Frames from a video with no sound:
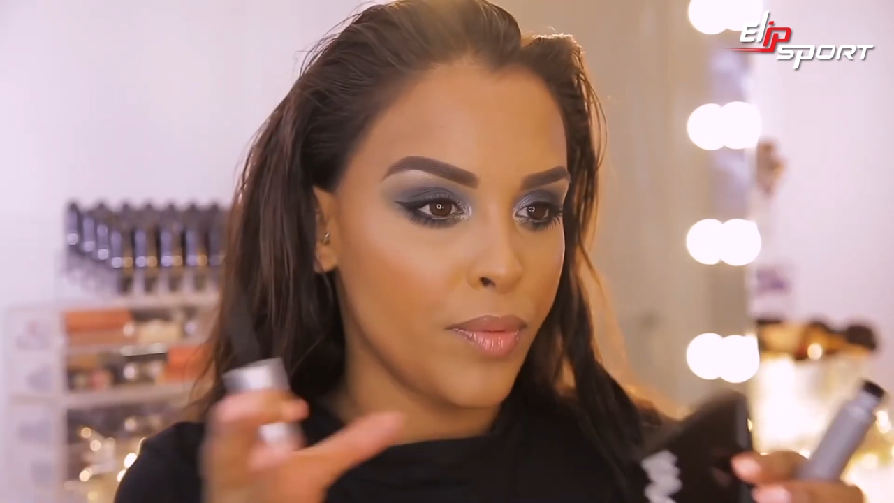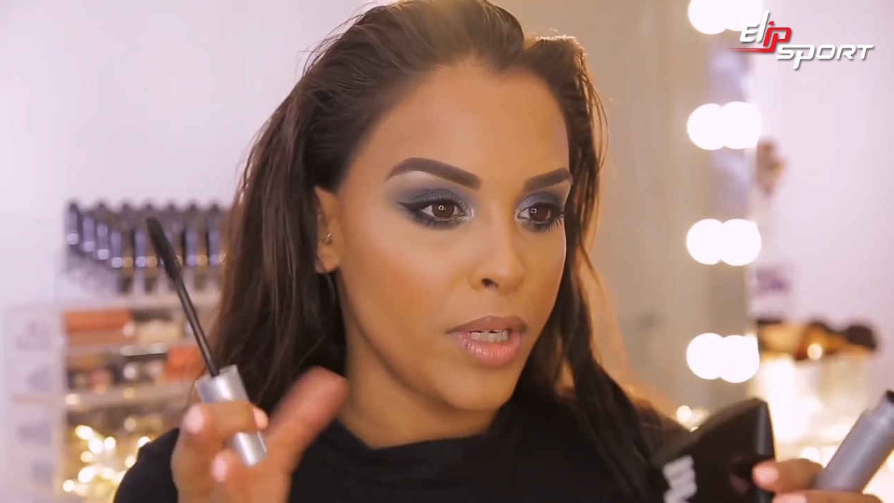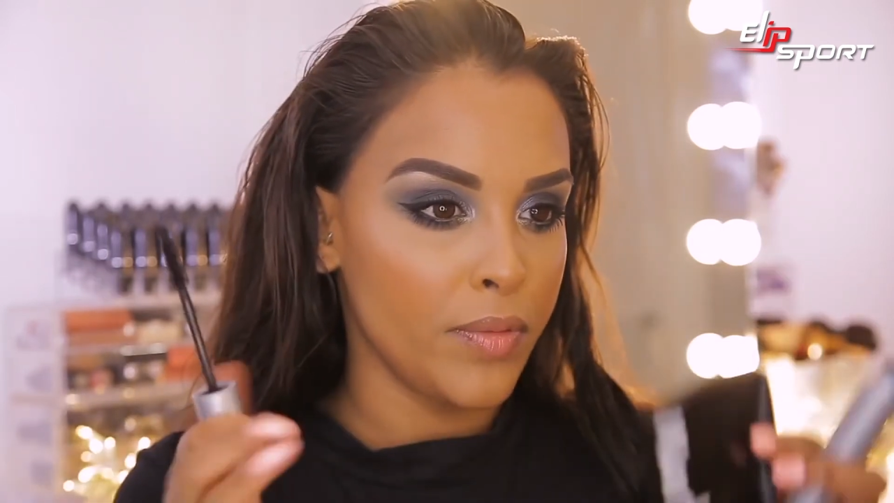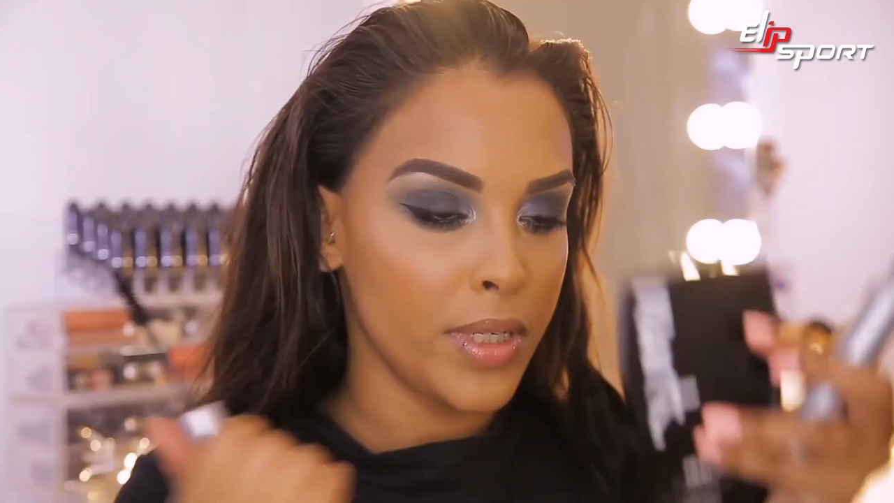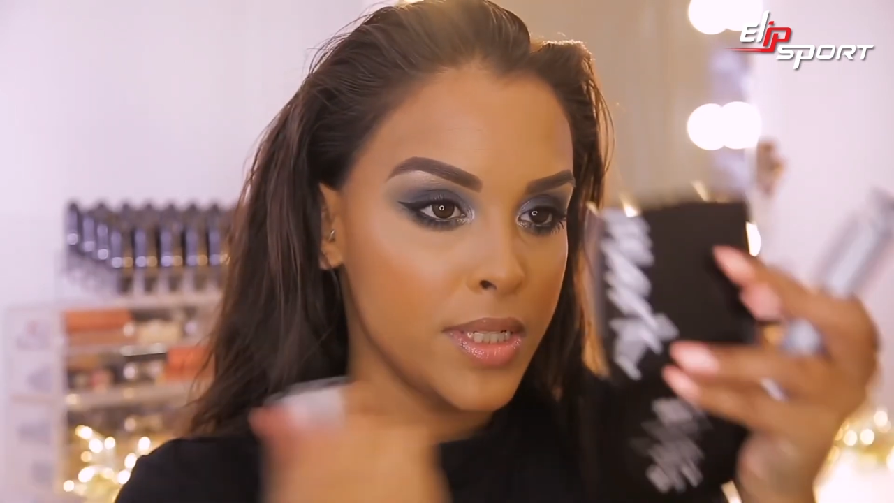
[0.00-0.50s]

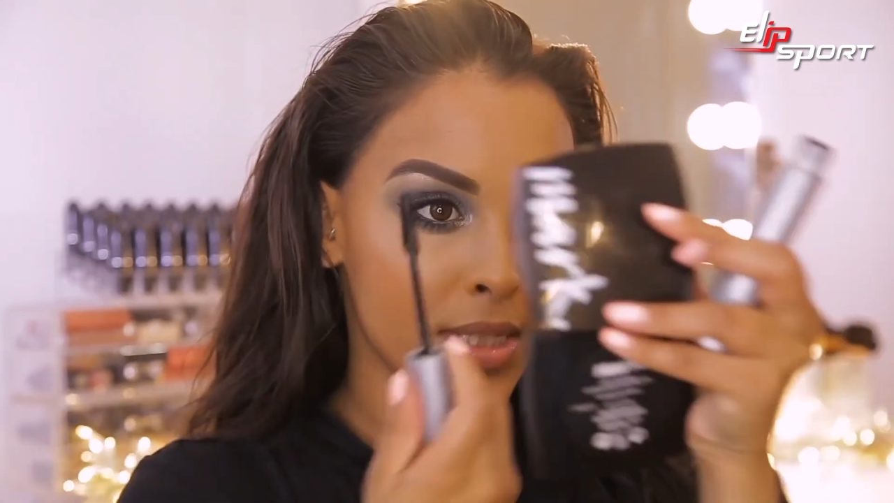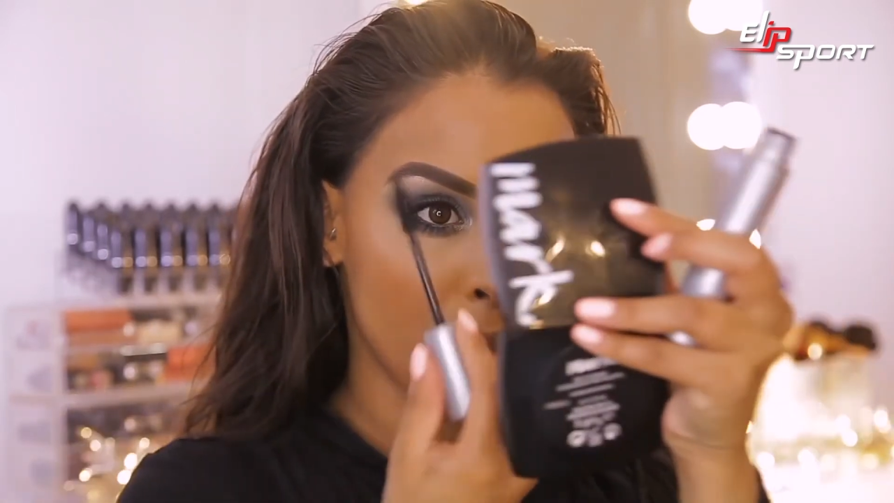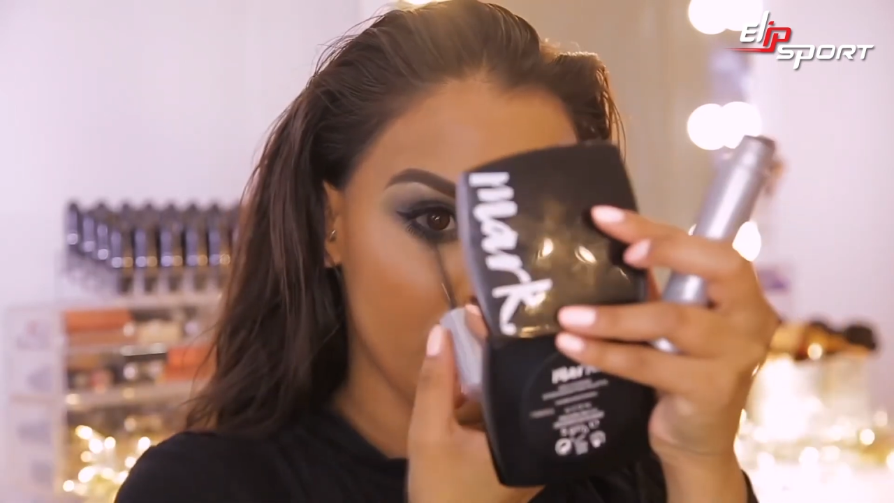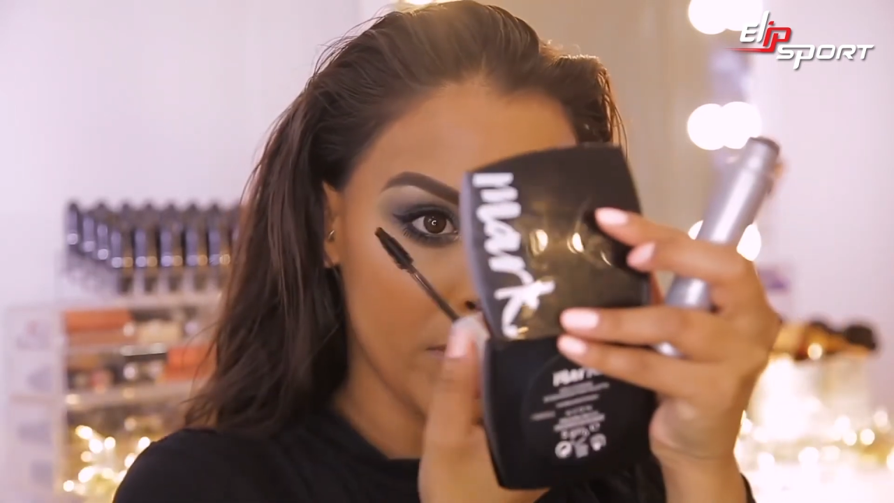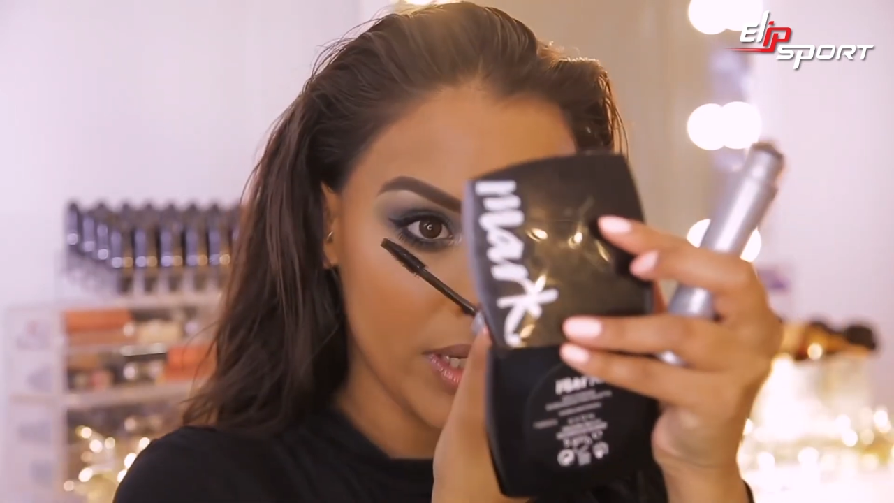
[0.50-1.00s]
really, really
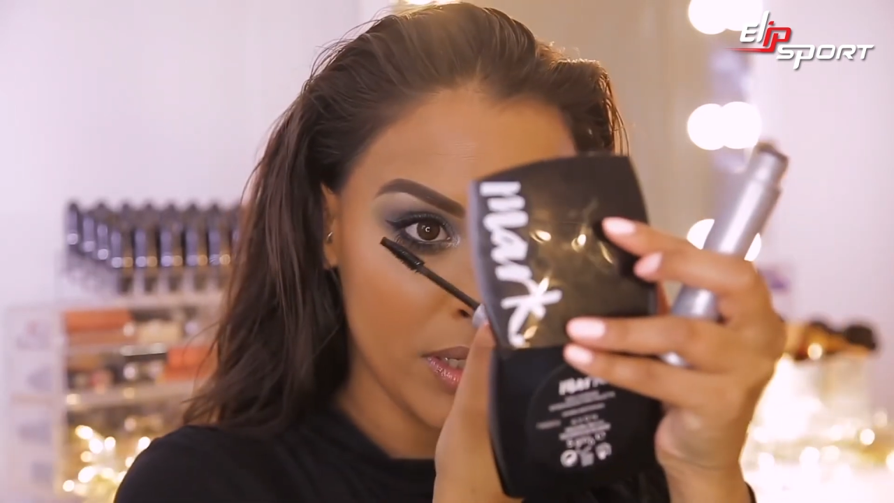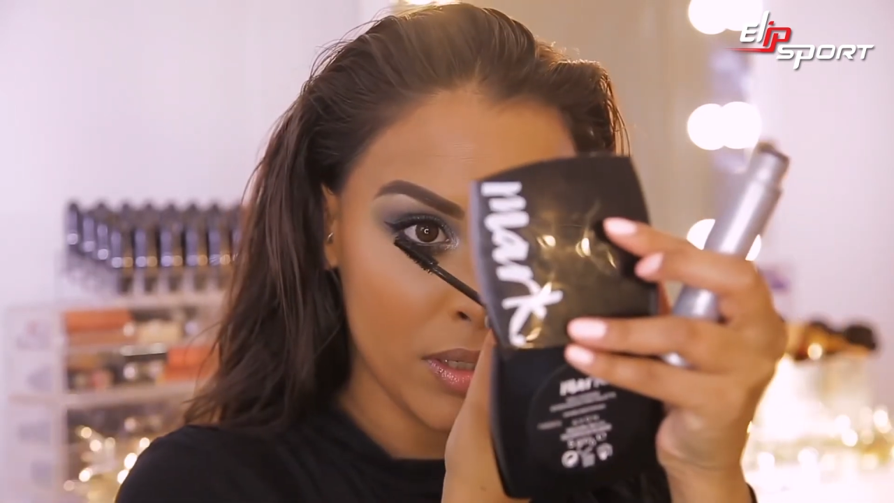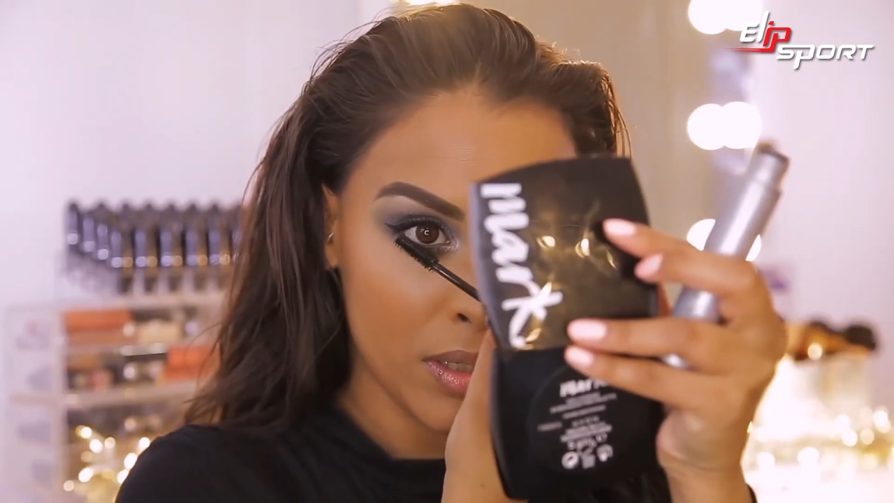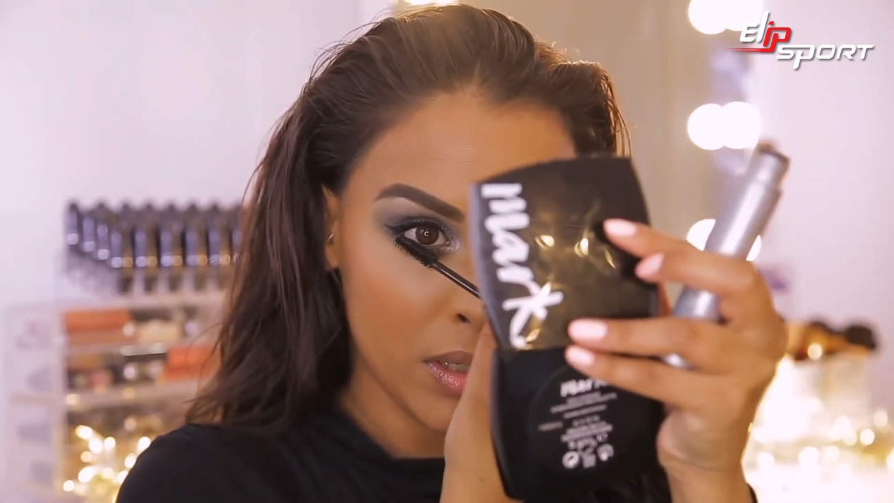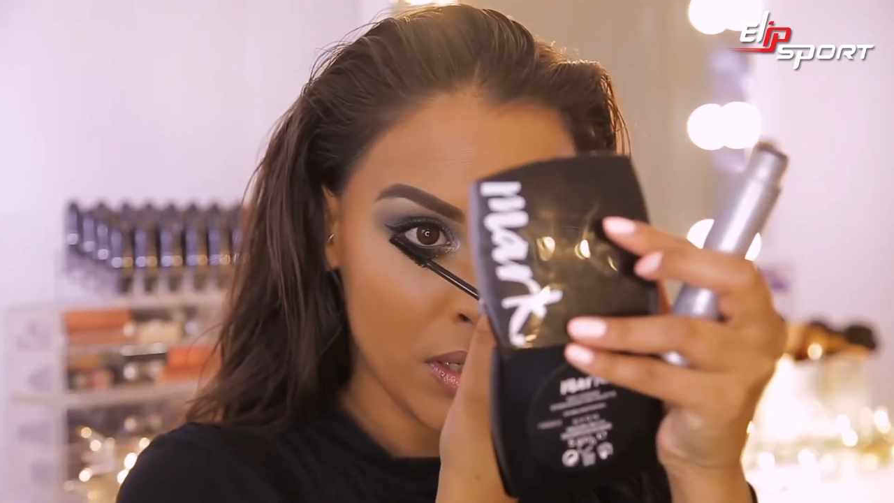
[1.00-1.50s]
separated,